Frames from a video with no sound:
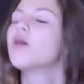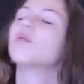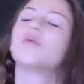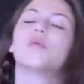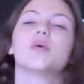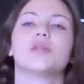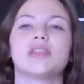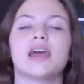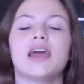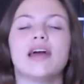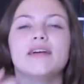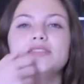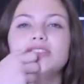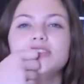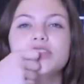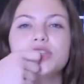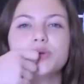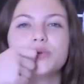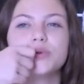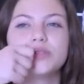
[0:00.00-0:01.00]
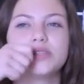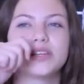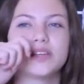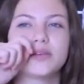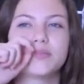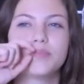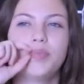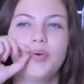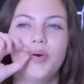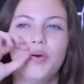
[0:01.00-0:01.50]
What they have to do is
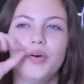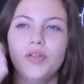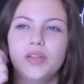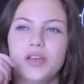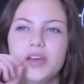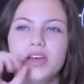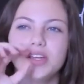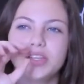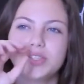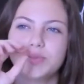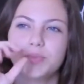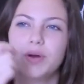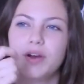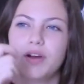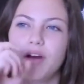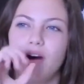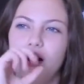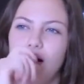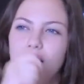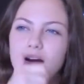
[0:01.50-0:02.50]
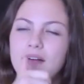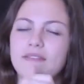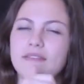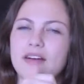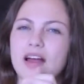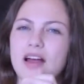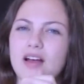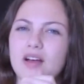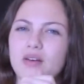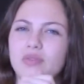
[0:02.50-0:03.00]
they pull each one off,
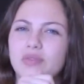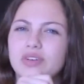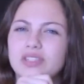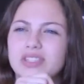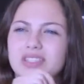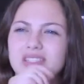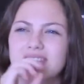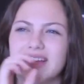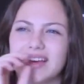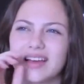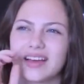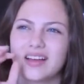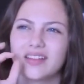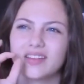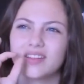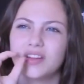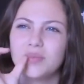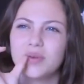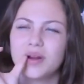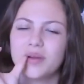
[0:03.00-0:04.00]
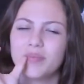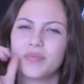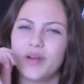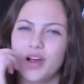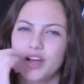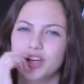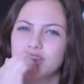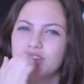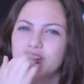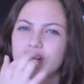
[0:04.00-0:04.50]
which is like a little bit of
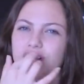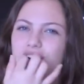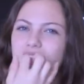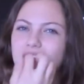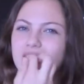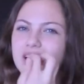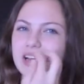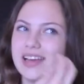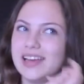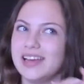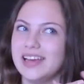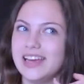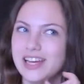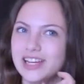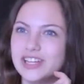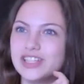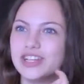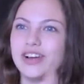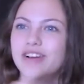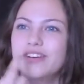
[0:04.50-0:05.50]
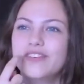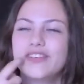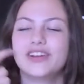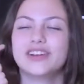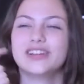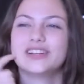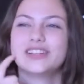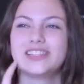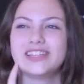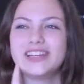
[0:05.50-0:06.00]
pressure on like each of
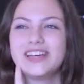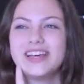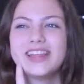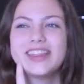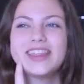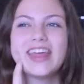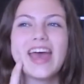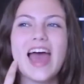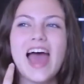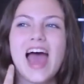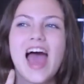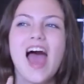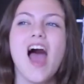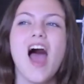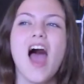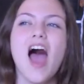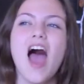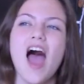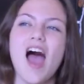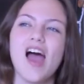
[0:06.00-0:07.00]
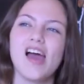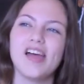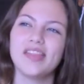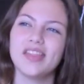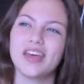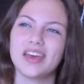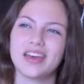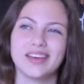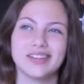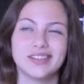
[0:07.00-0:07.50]
your teeth, and
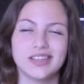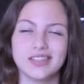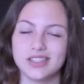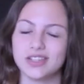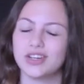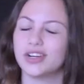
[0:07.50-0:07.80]
like it doesn't